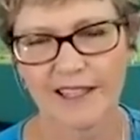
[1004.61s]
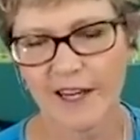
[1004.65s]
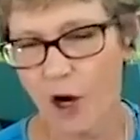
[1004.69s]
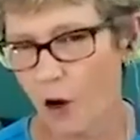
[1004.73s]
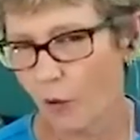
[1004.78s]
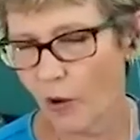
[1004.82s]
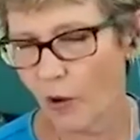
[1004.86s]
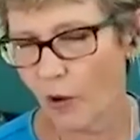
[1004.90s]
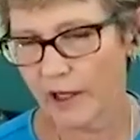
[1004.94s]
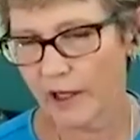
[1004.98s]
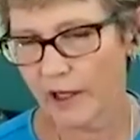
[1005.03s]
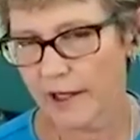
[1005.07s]

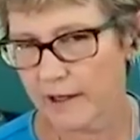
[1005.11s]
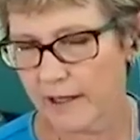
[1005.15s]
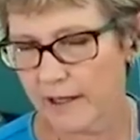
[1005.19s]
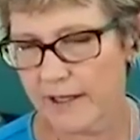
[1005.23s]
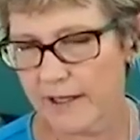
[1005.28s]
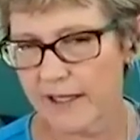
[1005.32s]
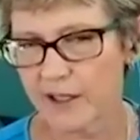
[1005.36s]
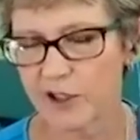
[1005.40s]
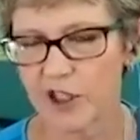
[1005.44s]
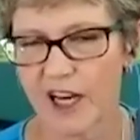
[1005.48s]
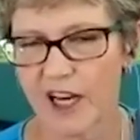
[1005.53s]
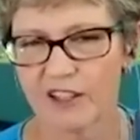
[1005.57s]
One of the
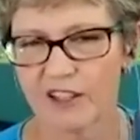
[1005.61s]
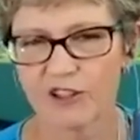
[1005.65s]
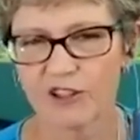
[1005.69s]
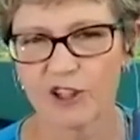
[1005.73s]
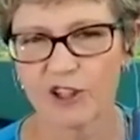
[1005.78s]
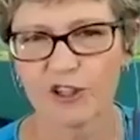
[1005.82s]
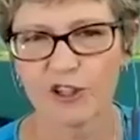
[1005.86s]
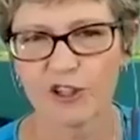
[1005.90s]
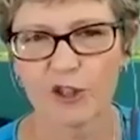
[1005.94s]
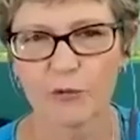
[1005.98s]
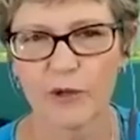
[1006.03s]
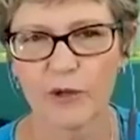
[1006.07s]

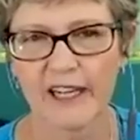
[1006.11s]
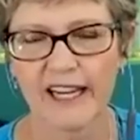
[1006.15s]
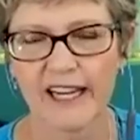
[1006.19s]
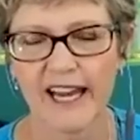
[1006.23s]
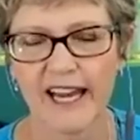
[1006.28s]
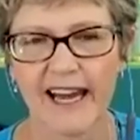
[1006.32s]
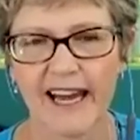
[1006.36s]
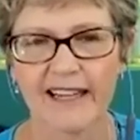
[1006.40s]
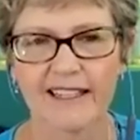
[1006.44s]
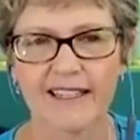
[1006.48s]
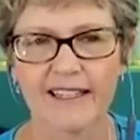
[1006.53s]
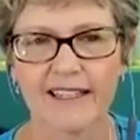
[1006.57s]
suggestions we
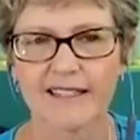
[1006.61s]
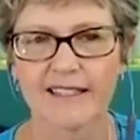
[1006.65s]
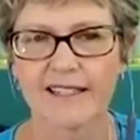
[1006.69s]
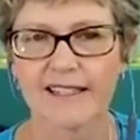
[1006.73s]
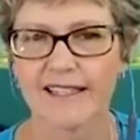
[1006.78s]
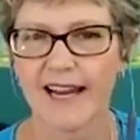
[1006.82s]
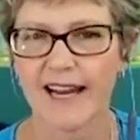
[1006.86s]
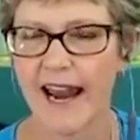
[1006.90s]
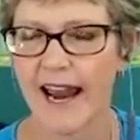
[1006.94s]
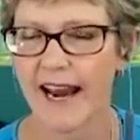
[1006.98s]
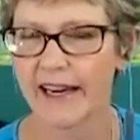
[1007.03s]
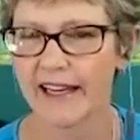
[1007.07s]
had is
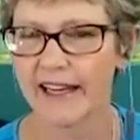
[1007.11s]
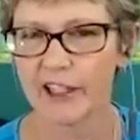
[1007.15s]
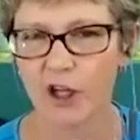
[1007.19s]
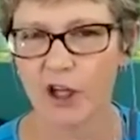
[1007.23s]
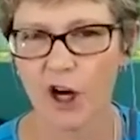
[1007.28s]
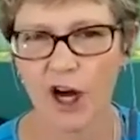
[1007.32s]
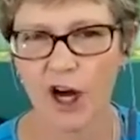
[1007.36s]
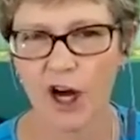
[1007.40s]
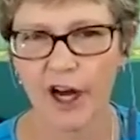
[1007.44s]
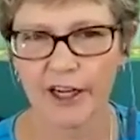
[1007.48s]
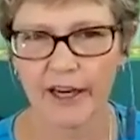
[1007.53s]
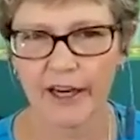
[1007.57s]
to hang it
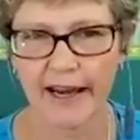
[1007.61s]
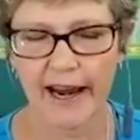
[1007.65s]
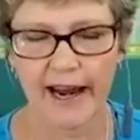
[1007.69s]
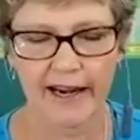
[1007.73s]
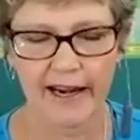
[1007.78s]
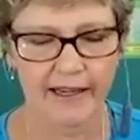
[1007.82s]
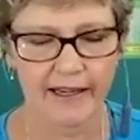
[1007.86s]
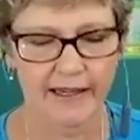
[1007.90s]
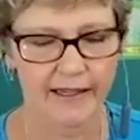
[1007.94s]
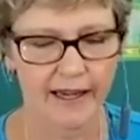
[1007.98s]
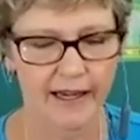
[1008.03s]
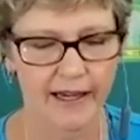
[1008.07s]
on
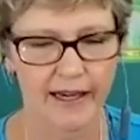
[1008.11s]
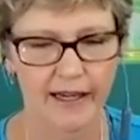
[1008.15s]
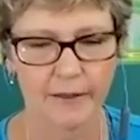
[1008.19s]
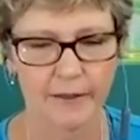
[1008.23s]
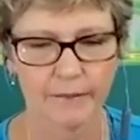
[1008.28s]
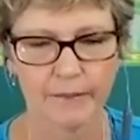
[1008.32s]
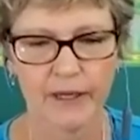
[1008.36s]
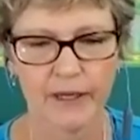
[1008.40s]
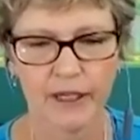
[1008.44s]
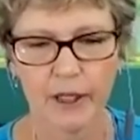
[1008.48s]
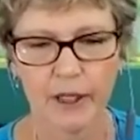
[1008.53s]
a um,